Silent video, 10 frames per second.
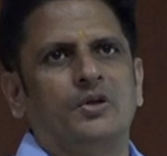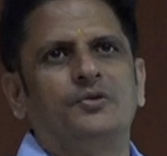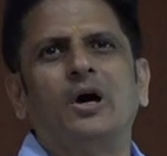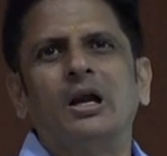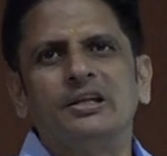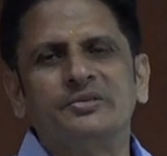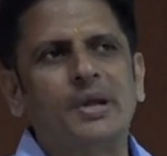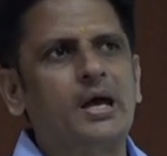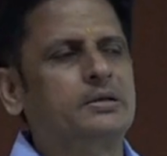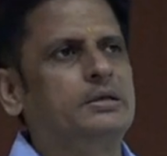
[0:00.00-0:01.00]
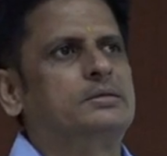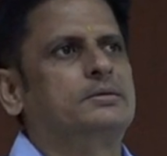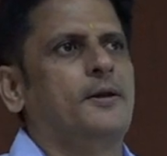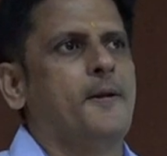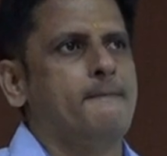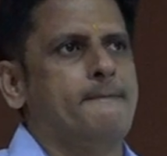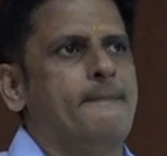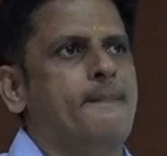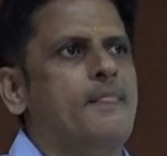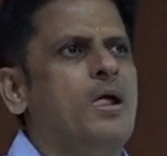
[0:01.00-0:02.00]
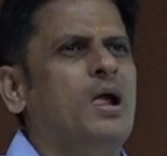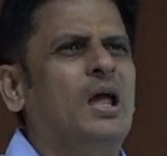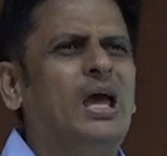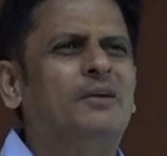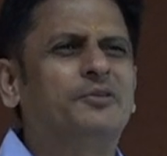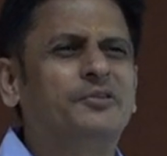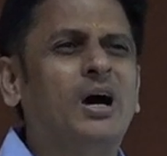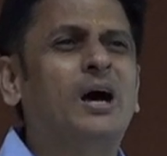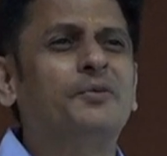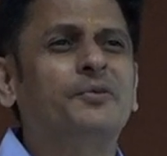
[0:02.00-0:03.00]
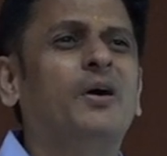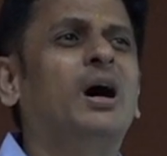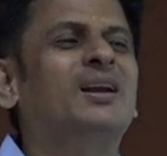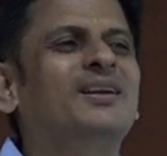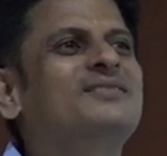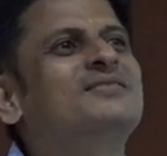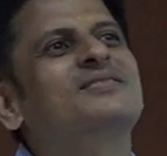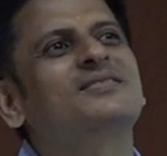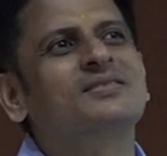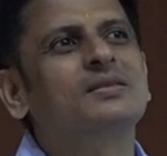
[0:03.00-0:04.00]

far less practiced and far less